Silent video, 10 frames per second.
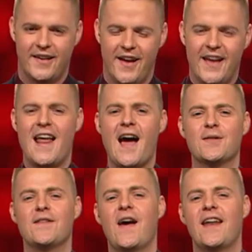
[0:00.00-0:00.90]
And now at
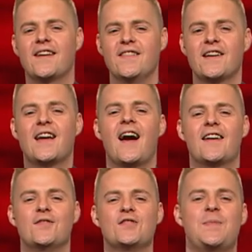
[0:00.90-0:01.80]
the Vatican, the
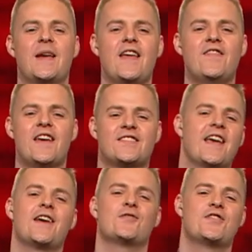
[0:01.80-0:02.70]
cardinals begin their
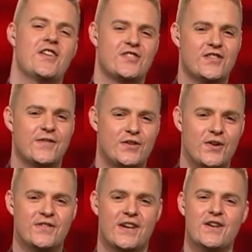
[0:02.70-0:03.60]
sacred tradition of
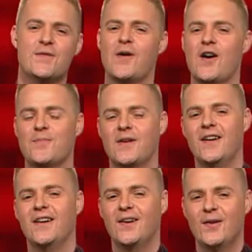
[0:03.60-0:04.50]
choosing a new pope
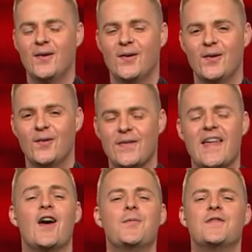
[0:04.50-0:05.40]
with the
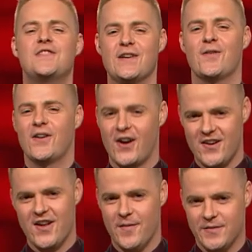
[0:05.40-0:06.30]
help of zero
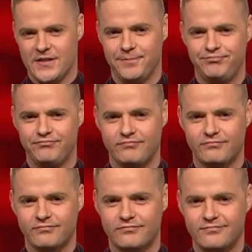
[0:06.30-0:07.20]
condoms.
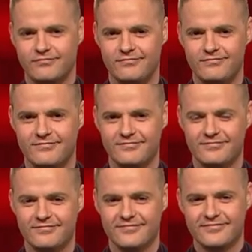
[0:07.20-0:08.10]

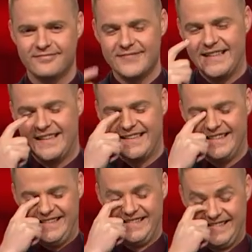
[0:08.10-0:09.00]

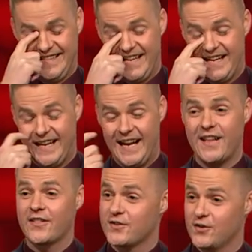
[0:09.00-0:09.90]
I
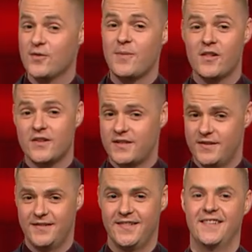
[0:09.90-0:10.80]
like those lawn bowlers.
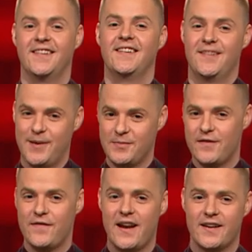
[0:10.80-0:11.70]
People
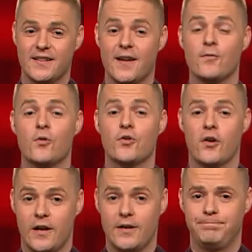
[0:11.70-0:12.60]
in Vatican love raw
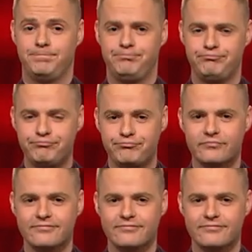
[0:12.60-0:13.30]
dogging it. Sometimes